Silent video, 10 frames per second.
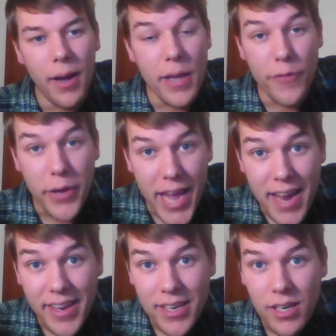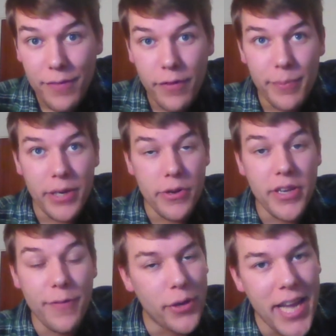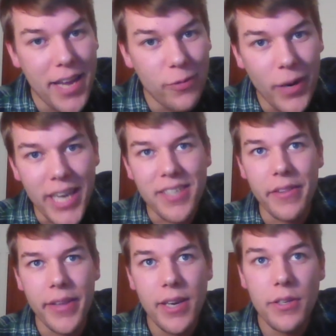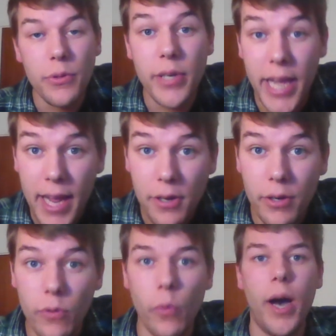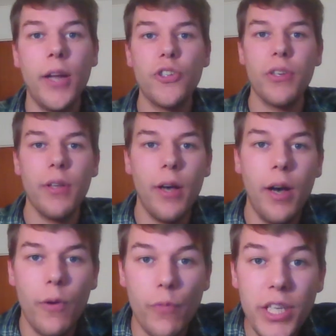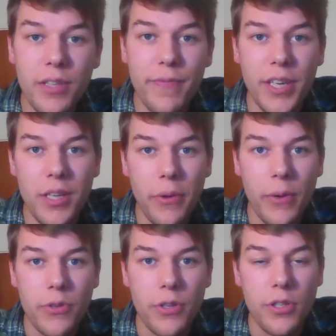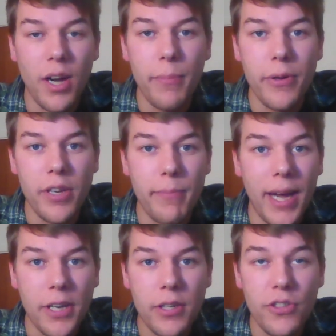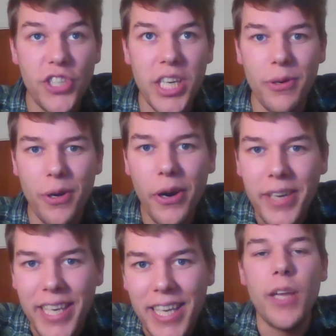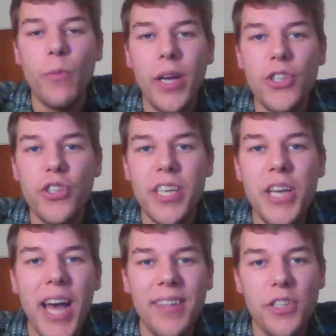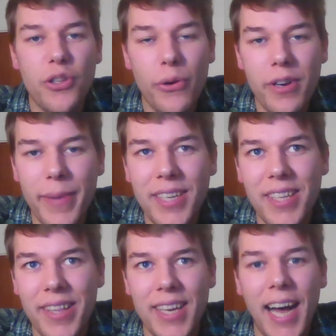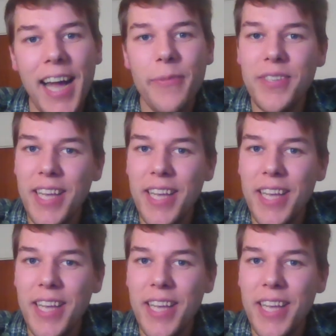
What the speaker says: If you can't get enough of me, or if you can't wait, then you can go watch a recent video that was just uploaded by GeoCookie, in which he held a tournament that I was